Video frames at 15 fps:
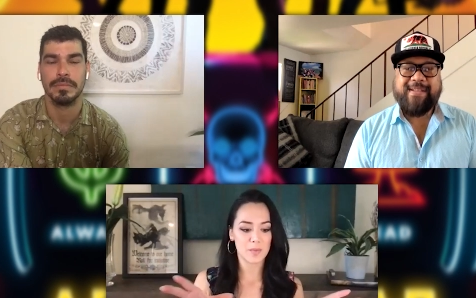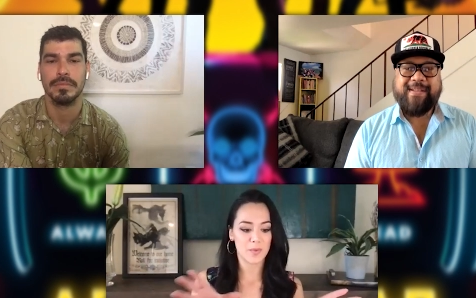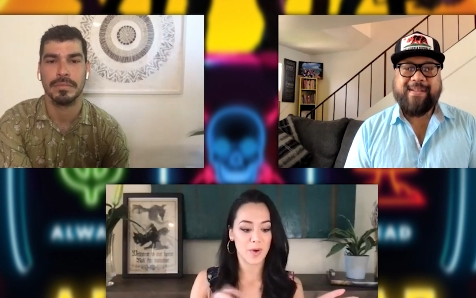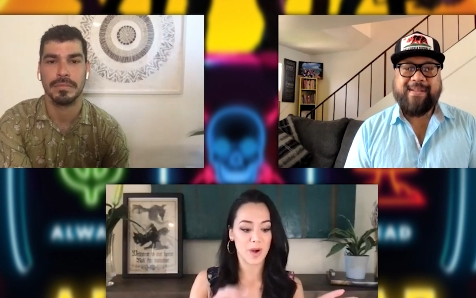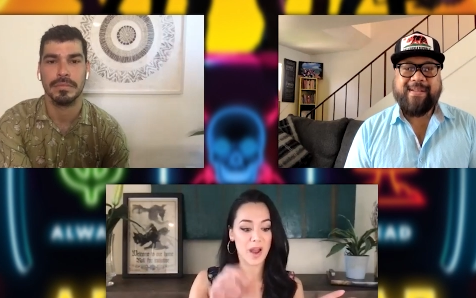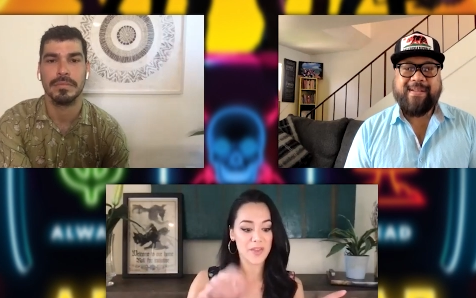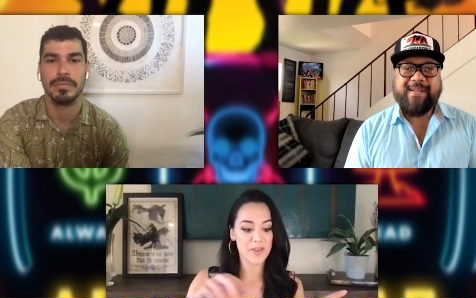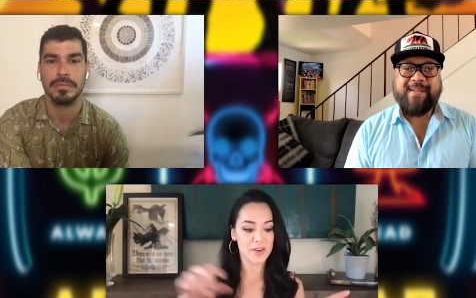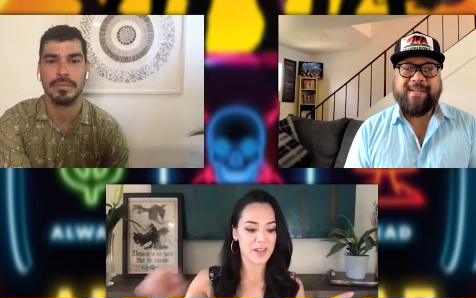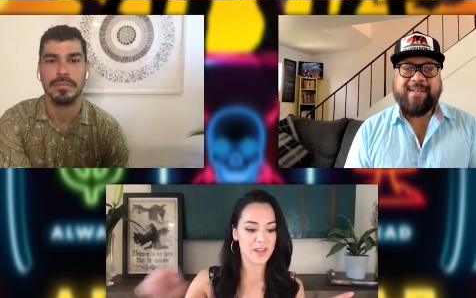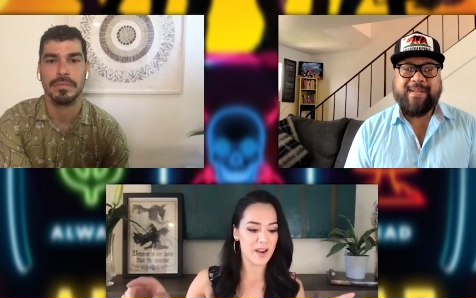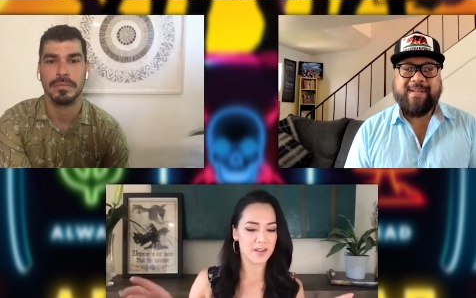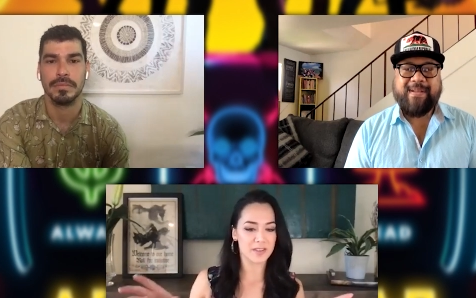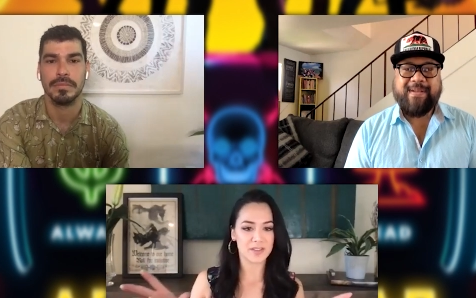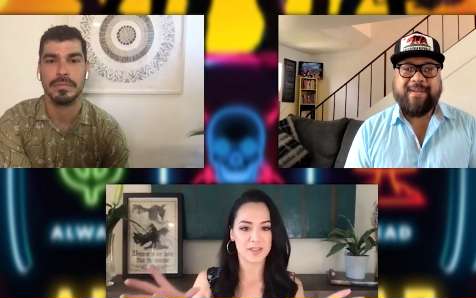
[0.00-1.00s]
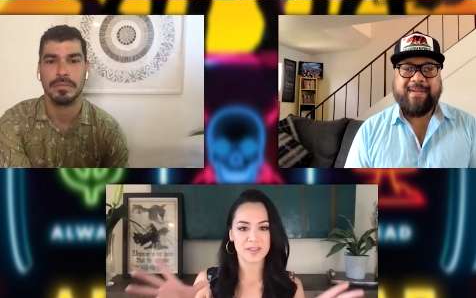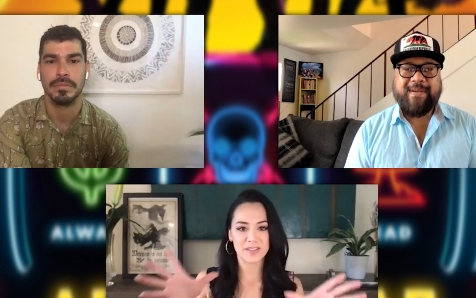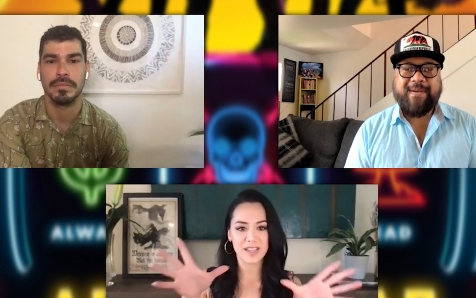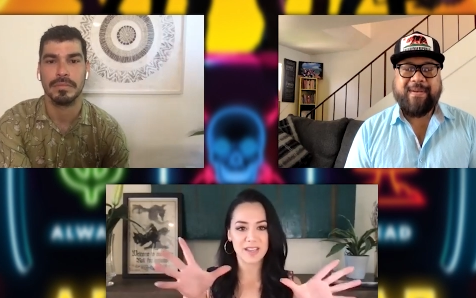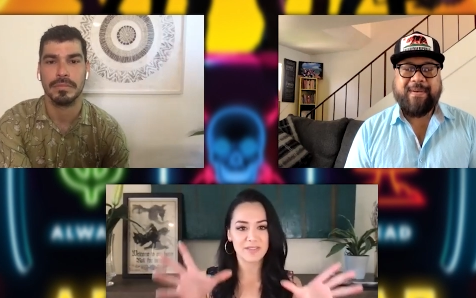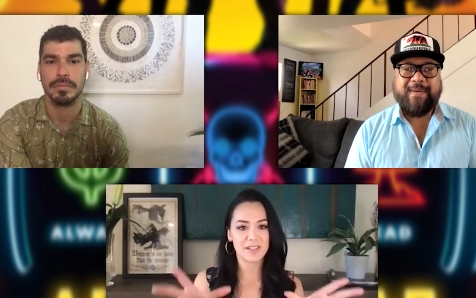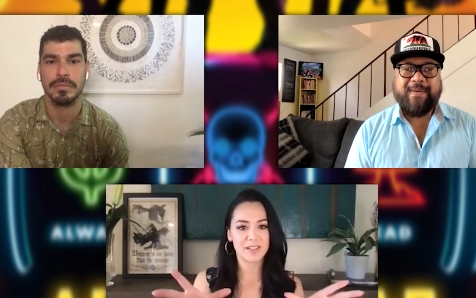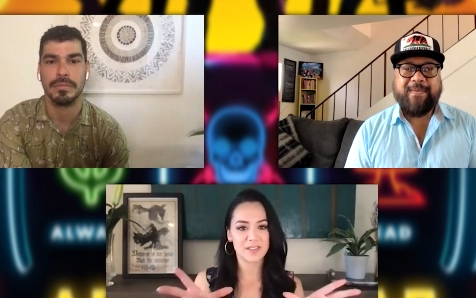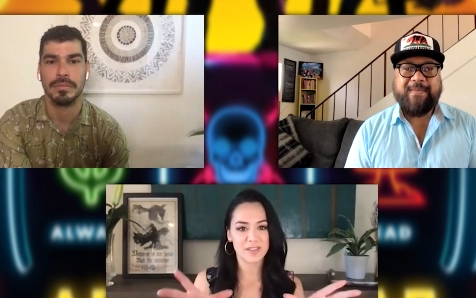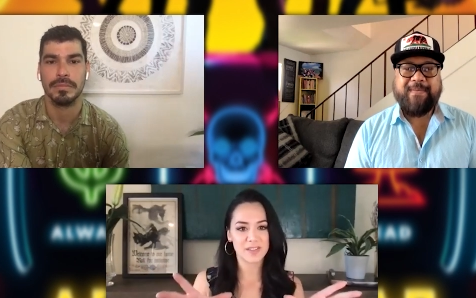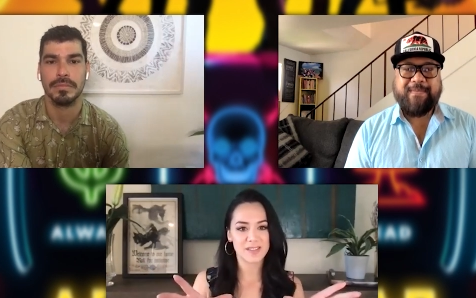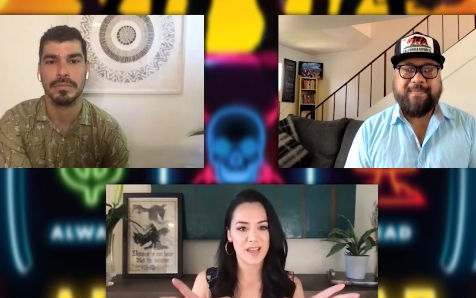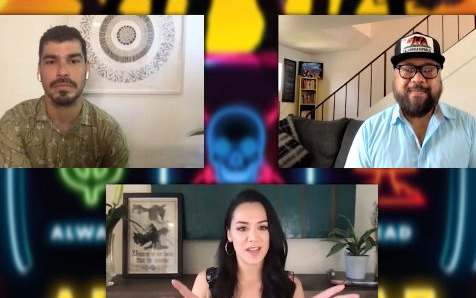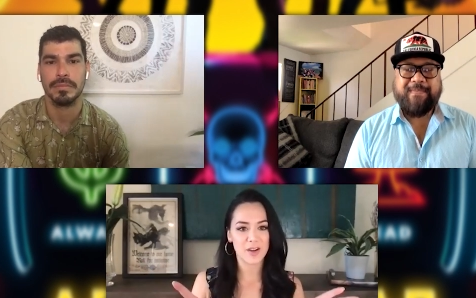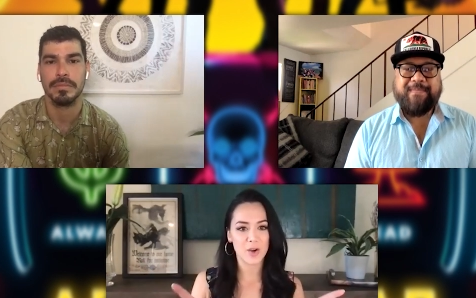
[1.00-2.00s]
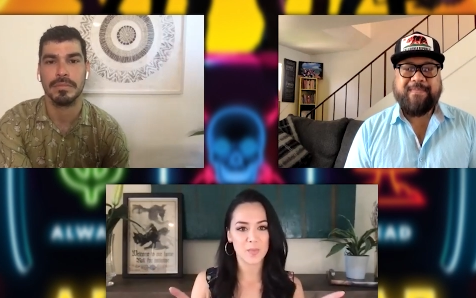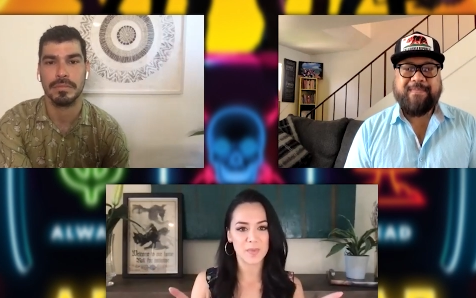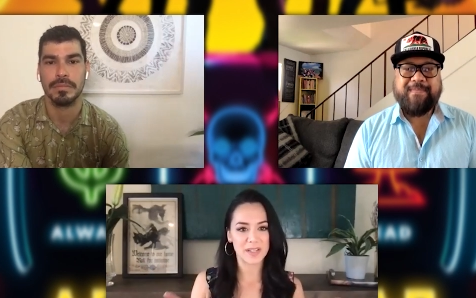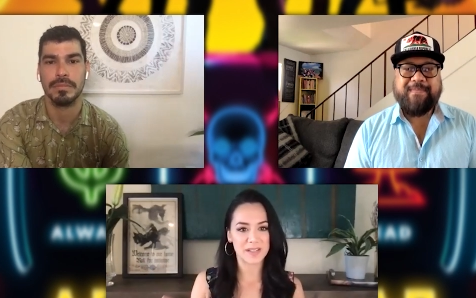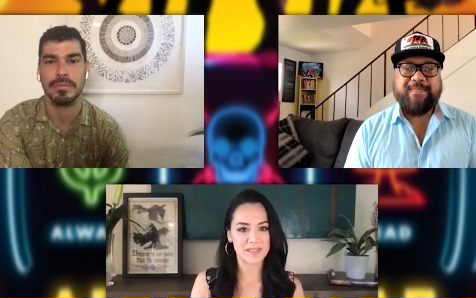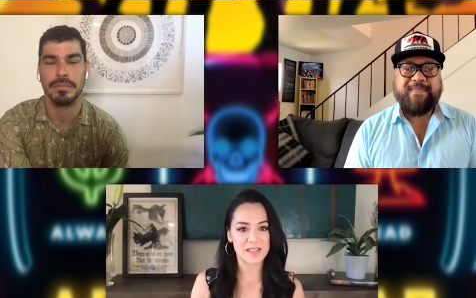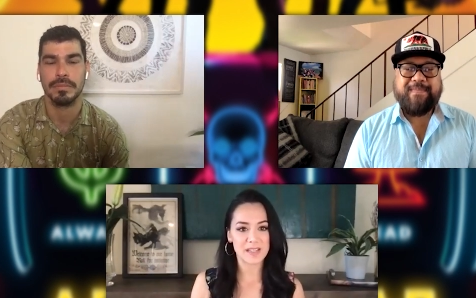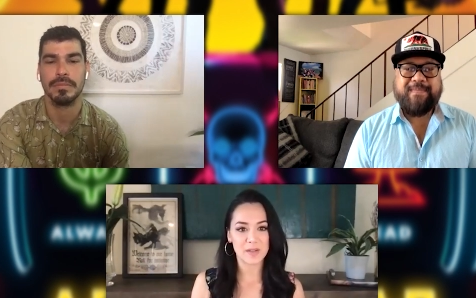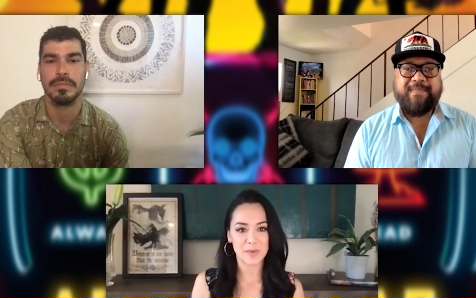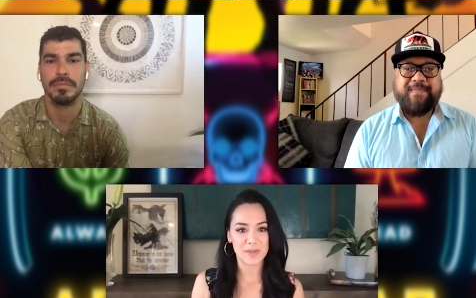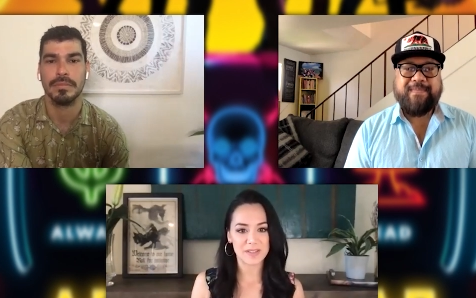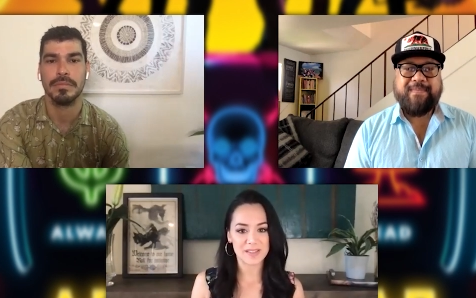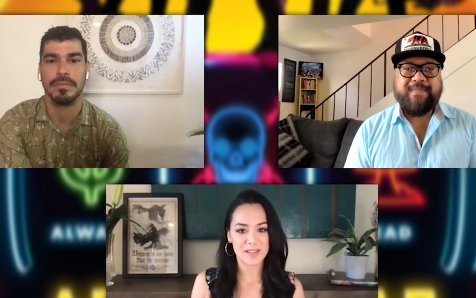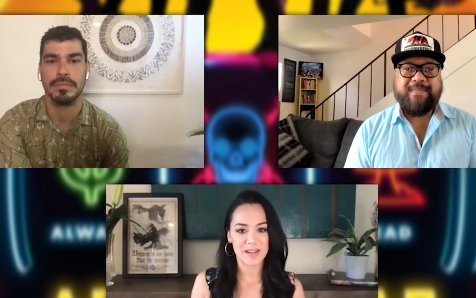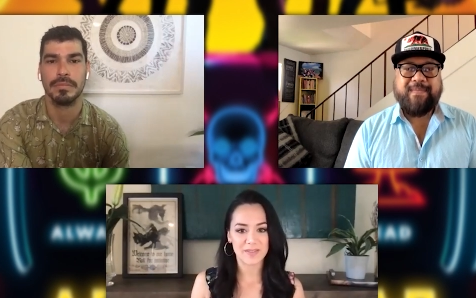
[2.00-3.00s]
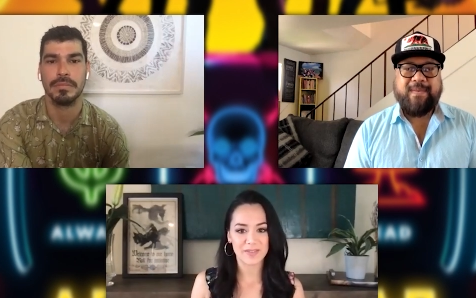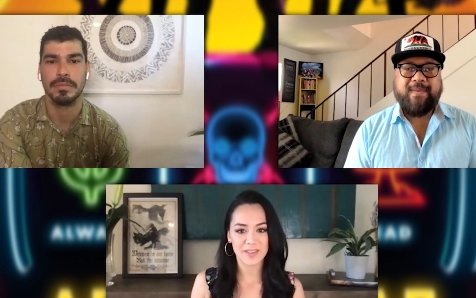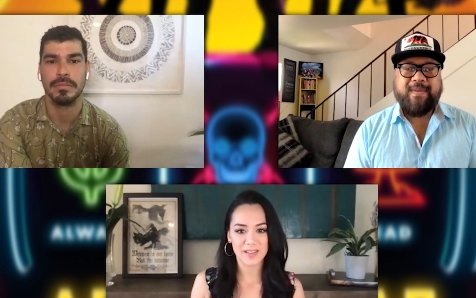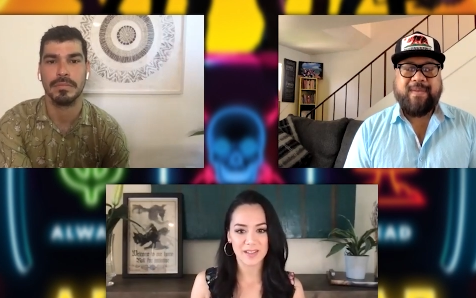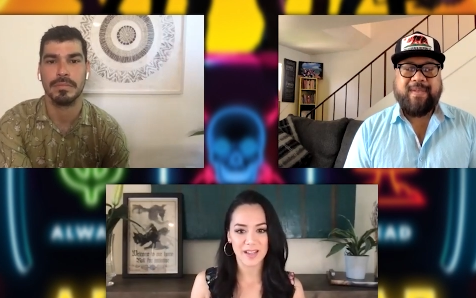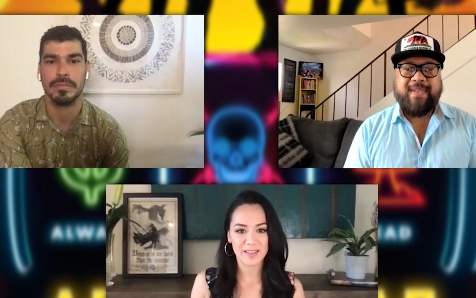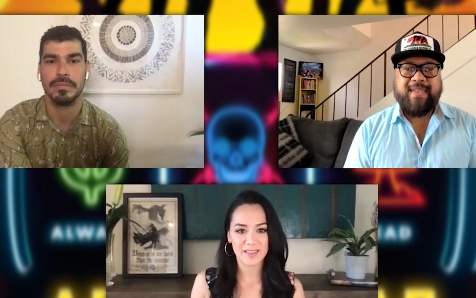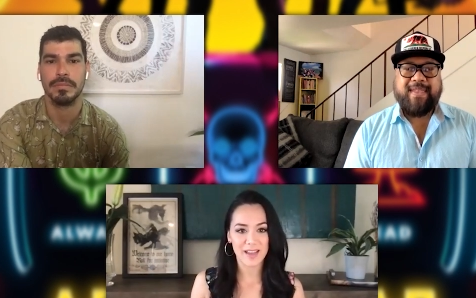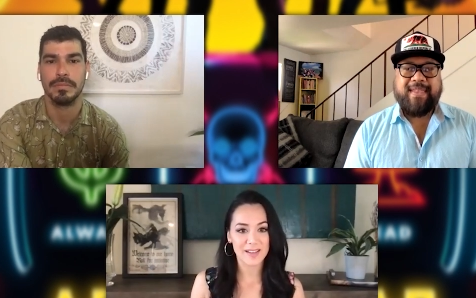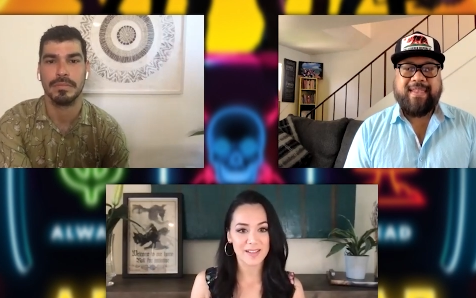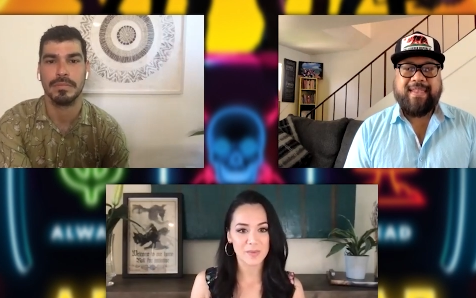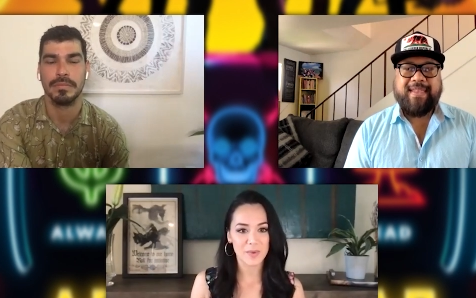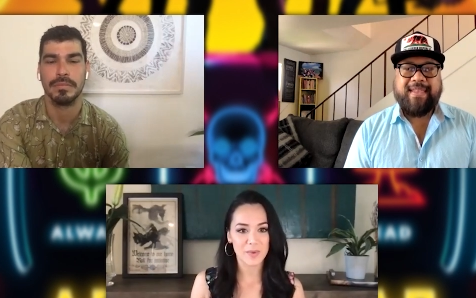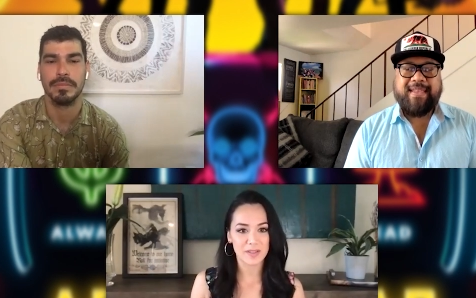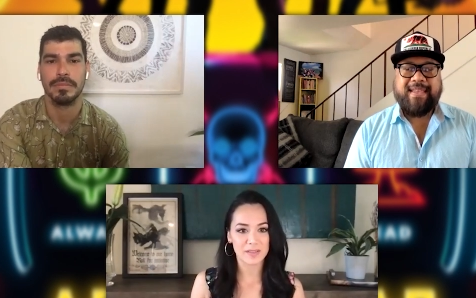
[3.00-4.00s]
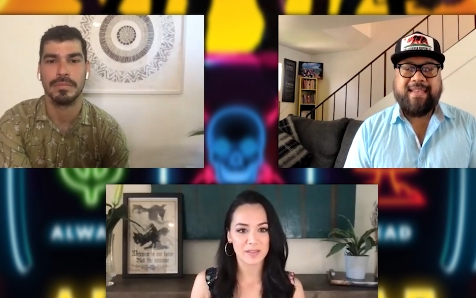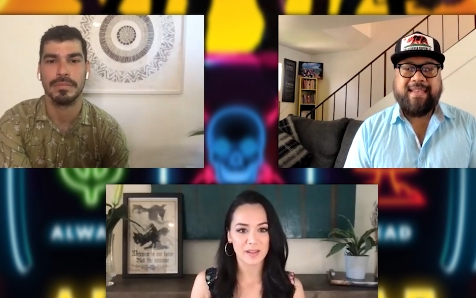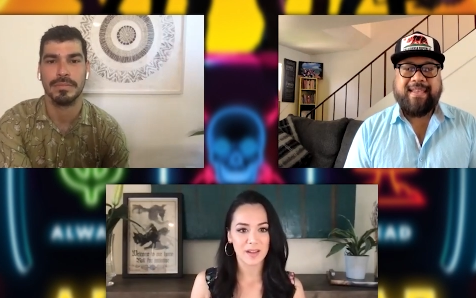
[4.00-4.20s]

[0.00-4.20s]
Speaker 1: for other characters, even in just that opening sequence. And I feel like that is one